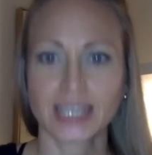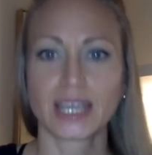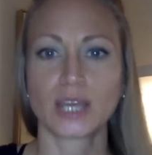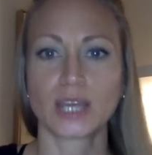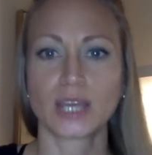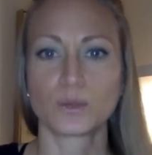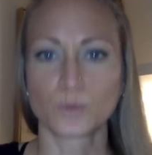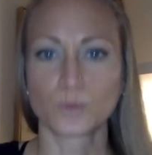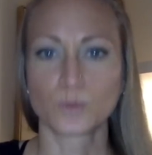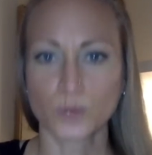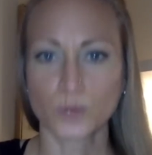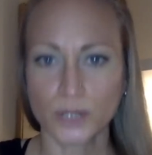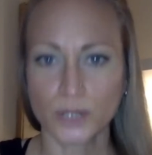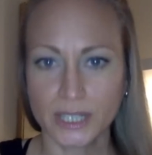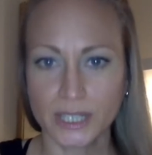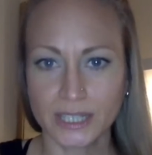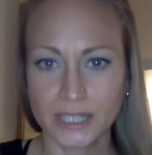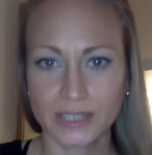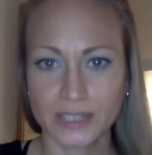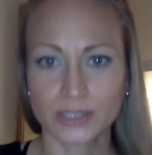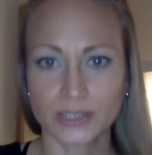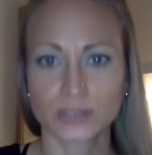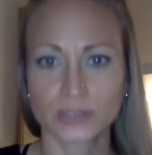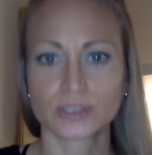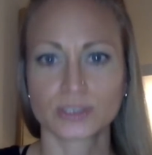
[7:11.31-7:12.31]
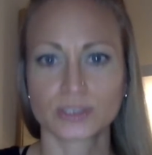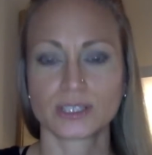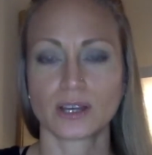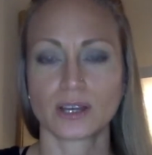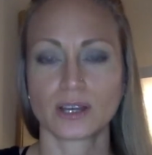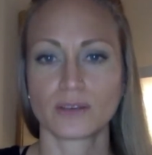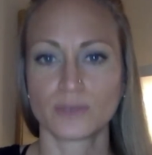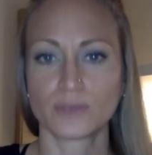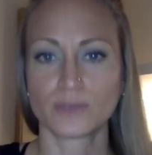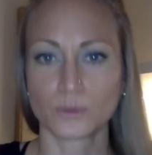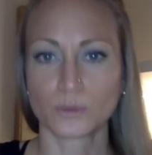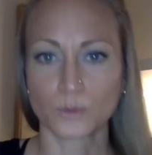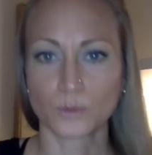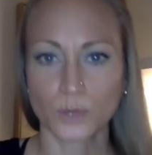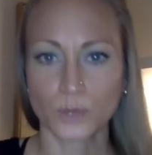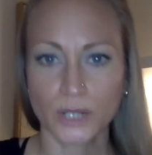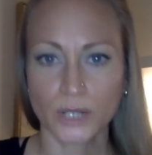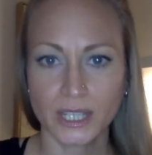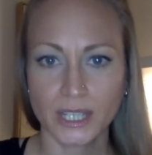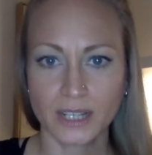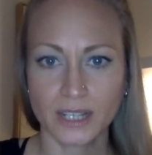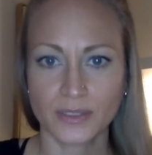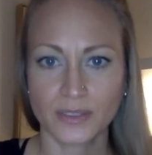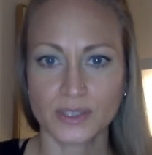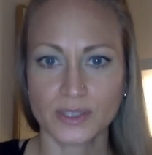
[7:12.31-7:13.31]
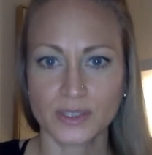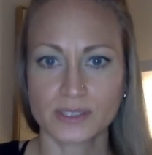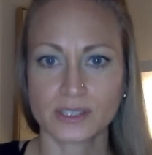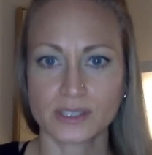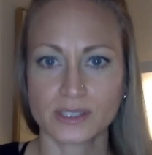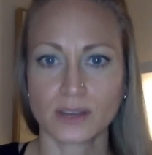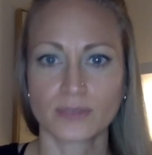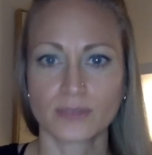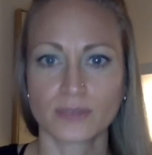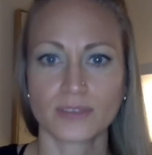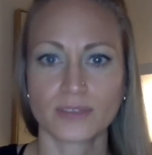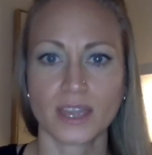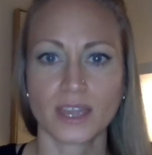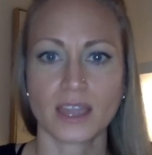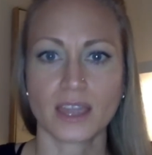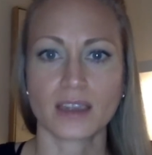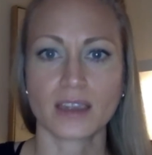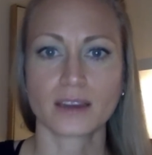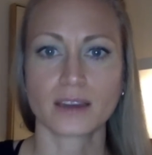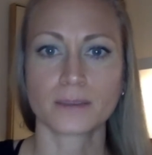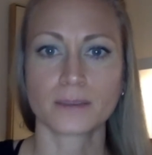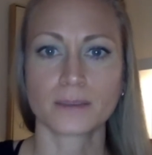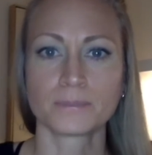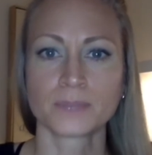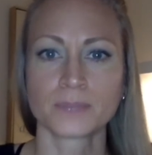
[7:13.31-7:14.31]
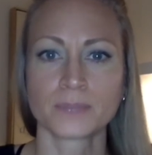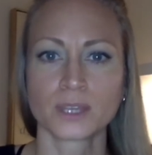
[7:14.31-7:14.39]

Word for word: and working on yourself and working on the self care,